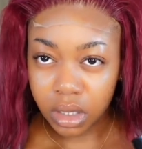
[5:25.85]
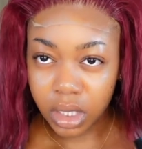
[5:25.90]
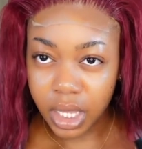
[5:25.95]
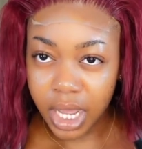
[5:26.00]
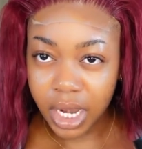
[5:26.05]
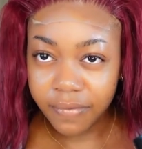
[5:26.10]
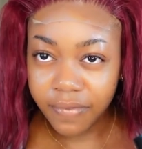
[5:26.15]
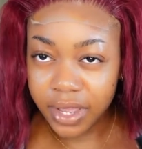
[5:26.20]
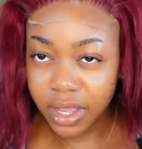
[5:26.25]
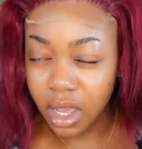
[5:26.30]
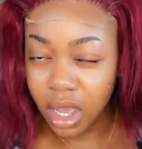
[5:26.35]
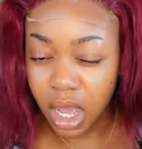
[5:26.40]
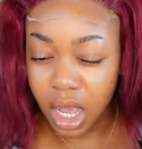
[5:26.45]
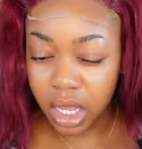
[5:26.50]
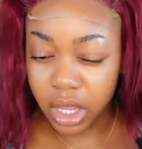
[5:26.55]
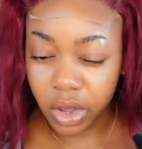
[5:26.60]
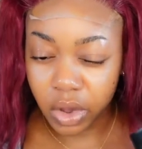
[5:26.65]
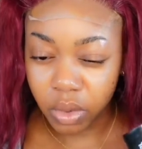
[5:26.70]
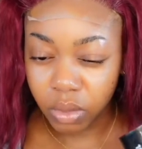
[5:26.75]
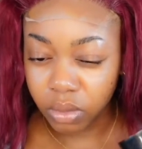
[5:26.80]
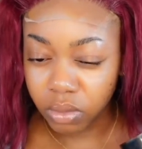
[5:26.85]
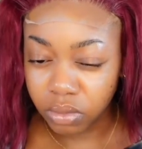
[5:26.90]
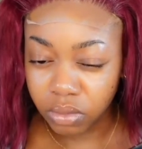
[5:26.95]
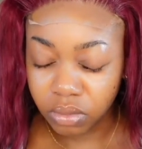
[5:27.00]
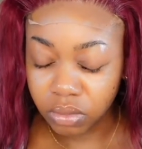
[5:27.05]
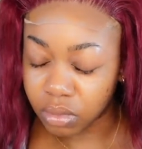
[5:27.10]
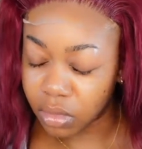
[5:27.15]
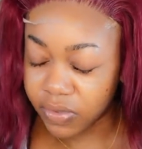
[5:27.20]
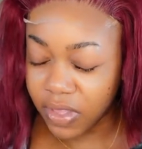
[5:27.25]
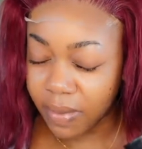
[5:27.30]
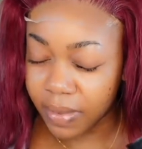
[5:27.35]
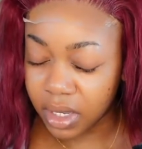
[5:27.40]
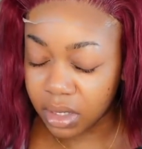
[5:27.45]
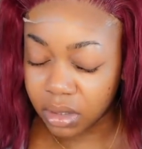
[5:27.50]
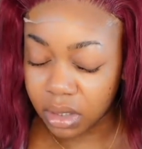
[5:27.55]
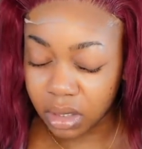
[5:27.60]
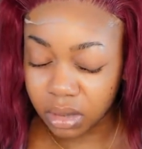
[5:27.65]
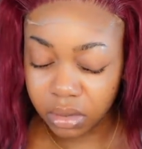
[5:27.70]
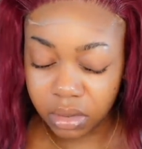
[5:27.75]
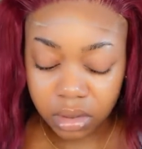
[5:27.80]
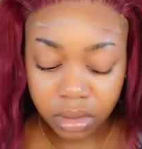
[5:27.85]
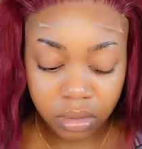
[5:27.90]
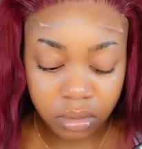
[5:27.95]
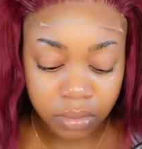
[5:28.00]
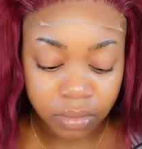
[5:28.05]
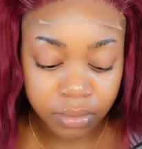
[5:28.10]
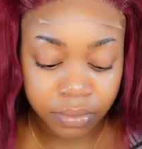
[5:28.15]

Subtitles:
Kind of like a hot comb, if that makes sense.